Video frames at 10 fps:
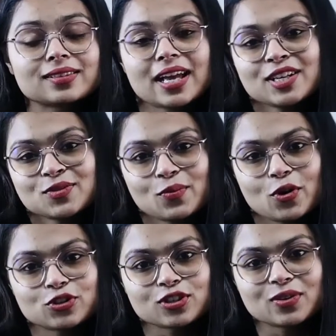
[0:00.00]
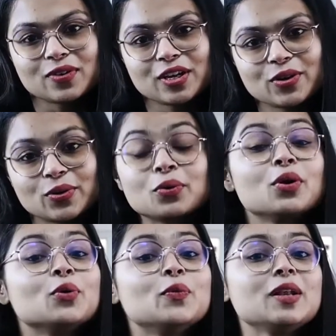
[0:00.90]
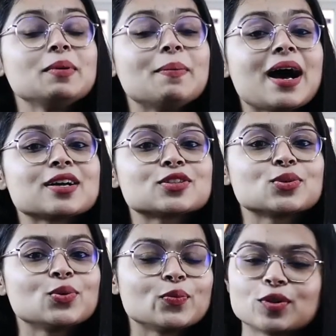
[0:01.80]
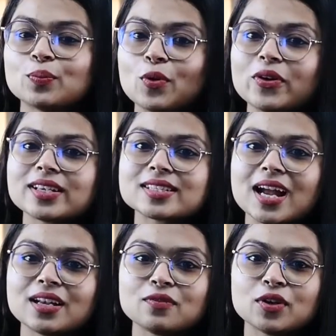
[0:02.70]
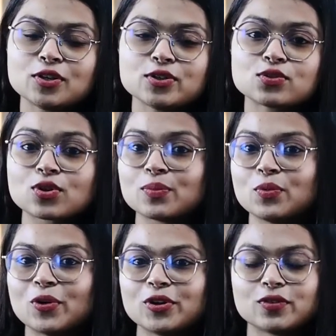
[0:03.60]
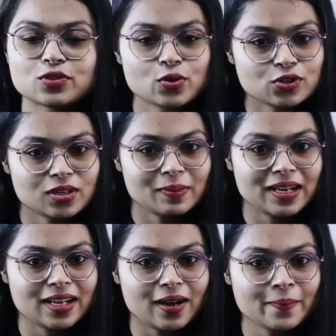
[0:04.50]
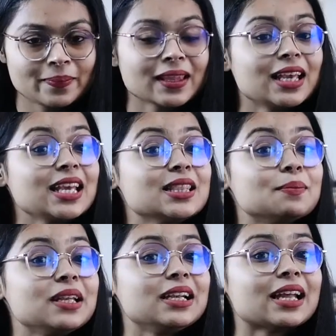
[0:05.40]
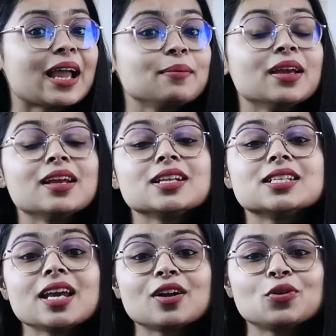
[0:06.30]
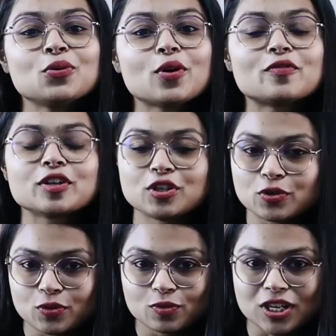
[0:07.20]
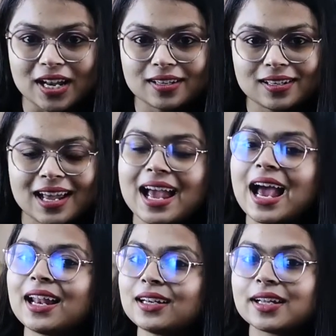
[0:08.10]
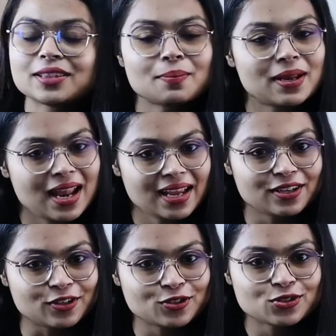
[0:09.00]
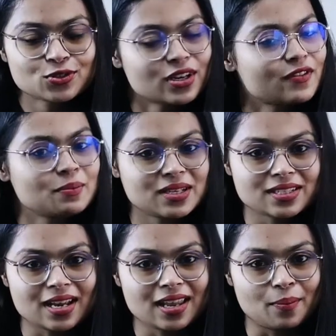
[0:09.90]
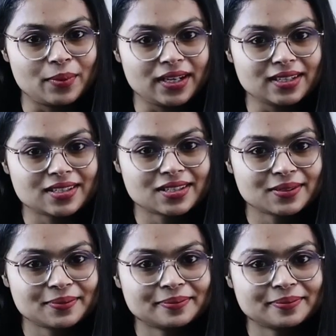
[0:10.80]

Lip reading: Thanks for watching the video. We'll be back soon with more exciting videos from the world of social media. In the meantime, take a tour of our YouTube channel and click the bell icon to never miss any updates.